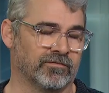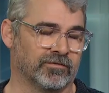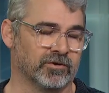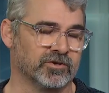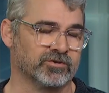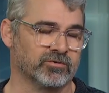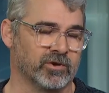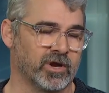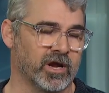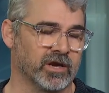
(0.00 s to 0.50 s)

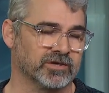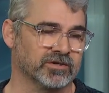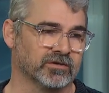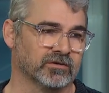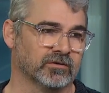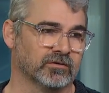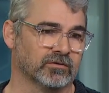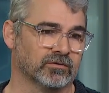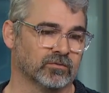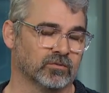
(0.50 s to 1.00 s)
first
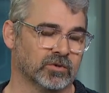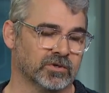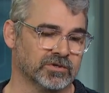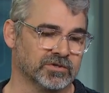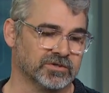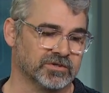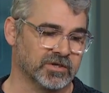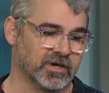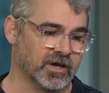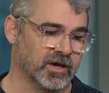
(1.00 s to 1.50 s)
reaction
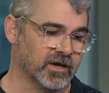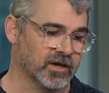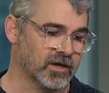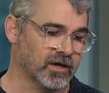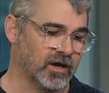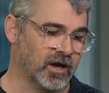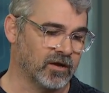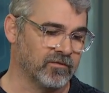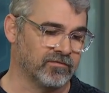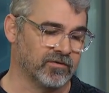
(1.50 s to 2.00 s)
was uh,
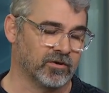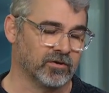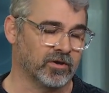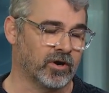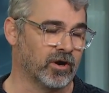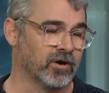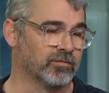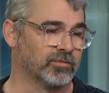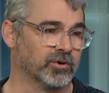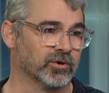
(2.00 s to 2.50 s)
I felt
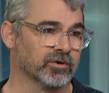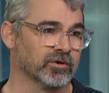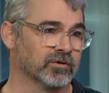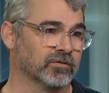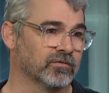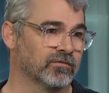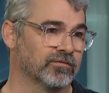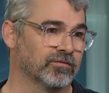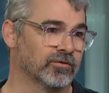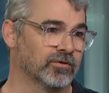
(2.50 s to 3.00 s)

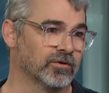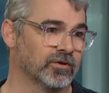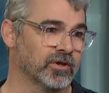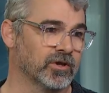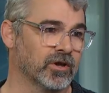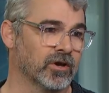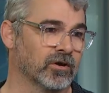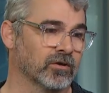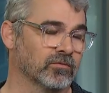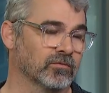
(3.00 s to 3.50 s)
heartbroken for the
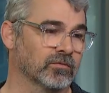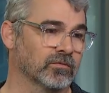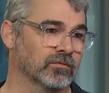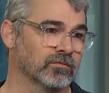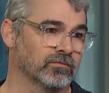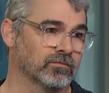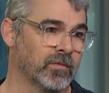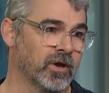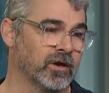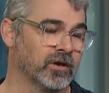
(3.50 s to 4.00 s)
young
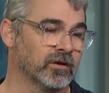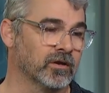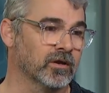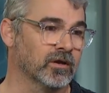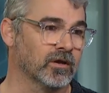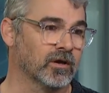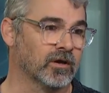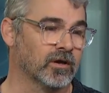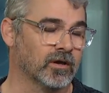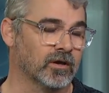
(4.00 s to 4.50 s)
men
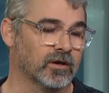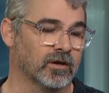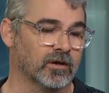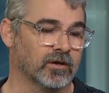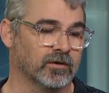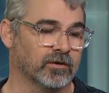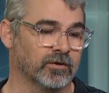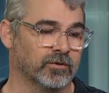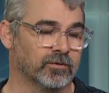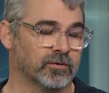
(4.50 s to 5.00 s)

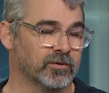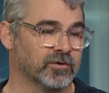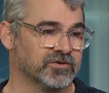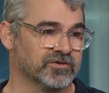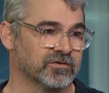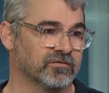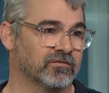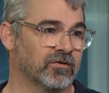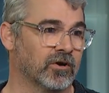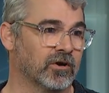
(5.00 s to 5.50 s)
uh, who
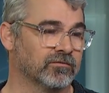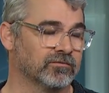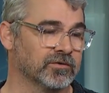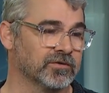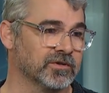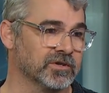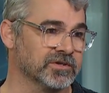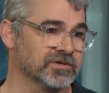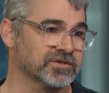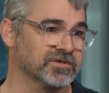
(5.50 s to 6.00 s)
was involved
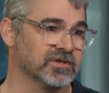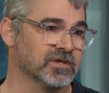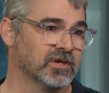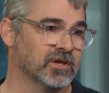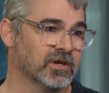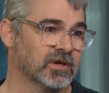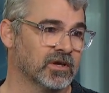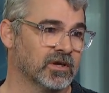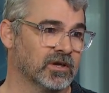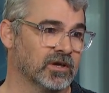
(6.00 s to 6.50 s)
with this,
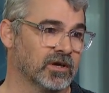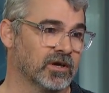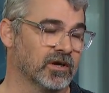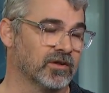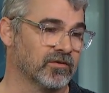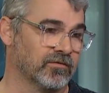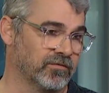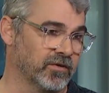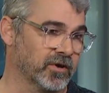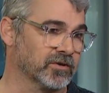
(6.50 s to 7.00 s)
uh,
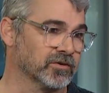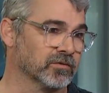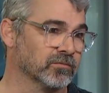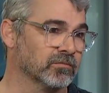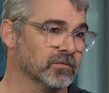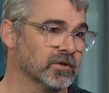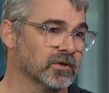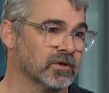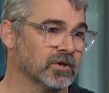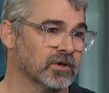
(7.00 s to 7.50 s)
the victim.
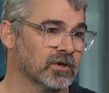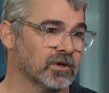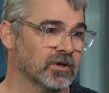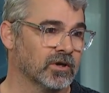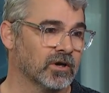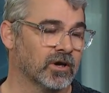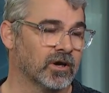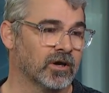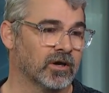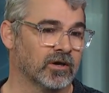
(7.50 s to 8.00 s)

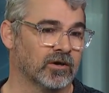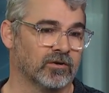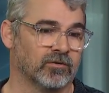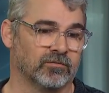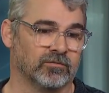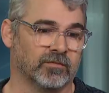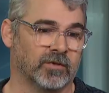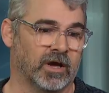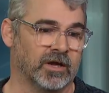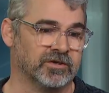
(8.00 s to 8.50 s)

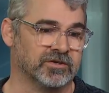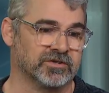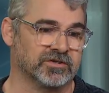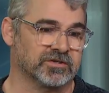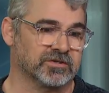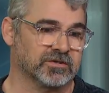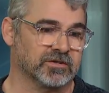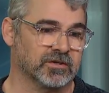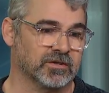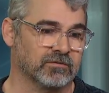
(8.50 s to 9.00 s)
Um, I
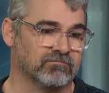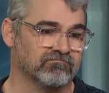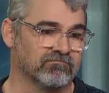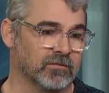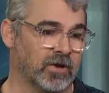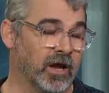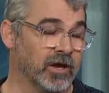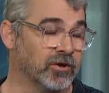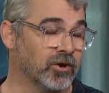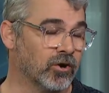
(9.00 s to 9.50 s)
just,
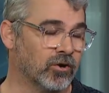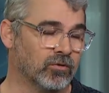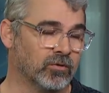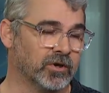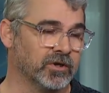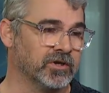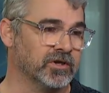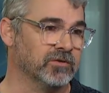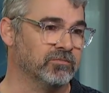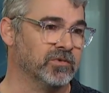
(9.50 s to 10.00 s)
I know
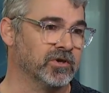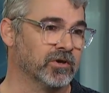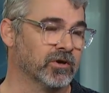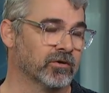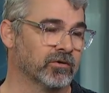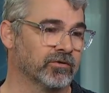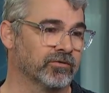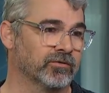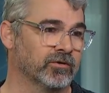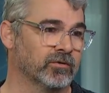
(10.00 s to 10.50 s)
what he'd be
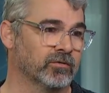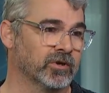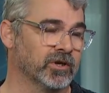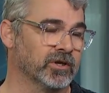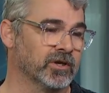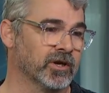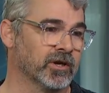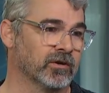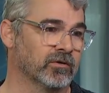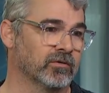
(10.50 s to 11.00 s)
going through
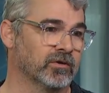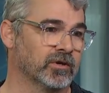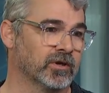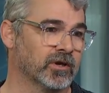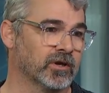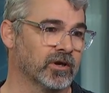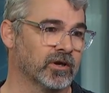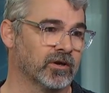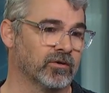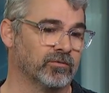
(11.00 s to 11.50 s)
right now, and,
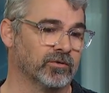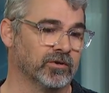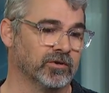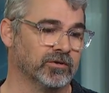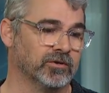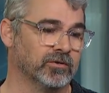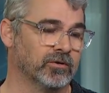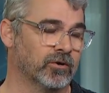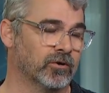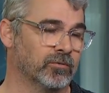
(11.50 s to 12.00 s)
and I really
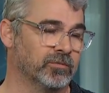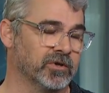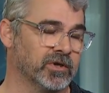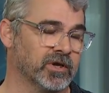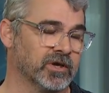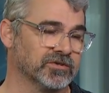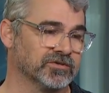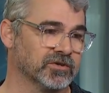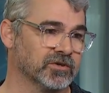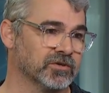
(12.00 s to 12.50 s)
do hope he
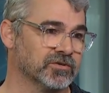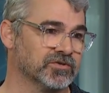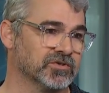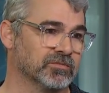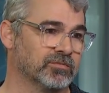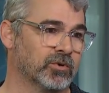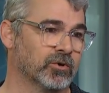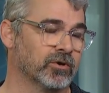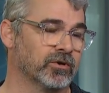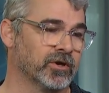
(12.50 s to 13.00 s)
has a good
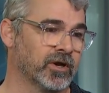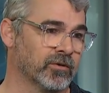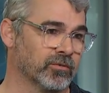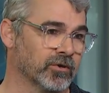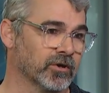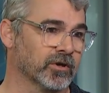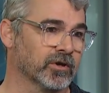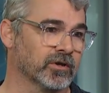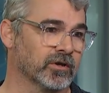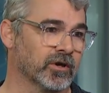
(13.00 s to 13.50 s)
support
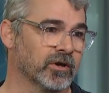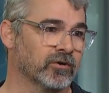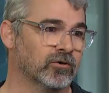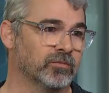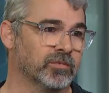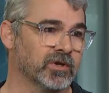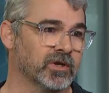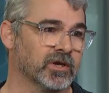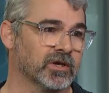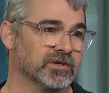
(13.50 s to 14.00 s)
network, and I
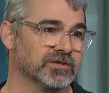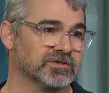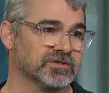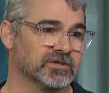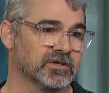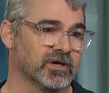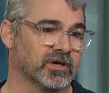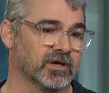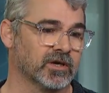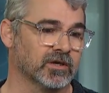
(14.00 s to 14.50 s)
hope he has
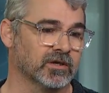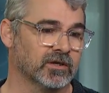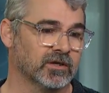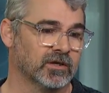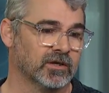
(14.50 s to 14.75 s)
uh,